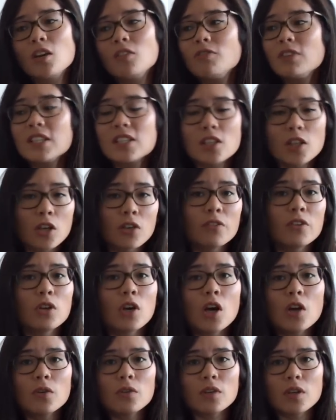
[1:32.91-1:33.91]
reading over
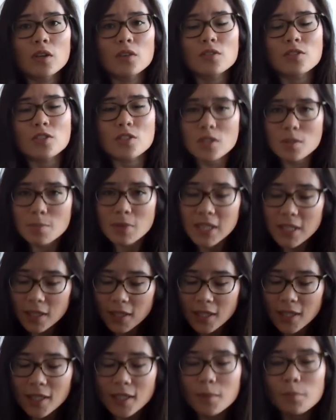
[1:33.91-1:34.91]
your own notes, just
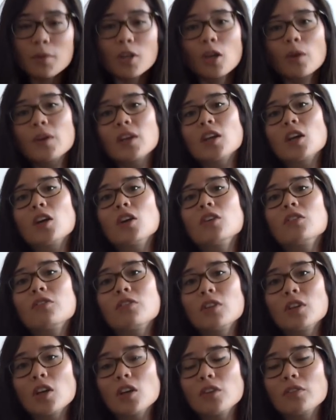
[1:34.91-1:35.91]
keep going over
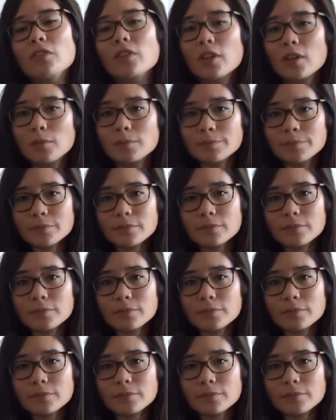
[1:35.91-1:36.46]
and over them.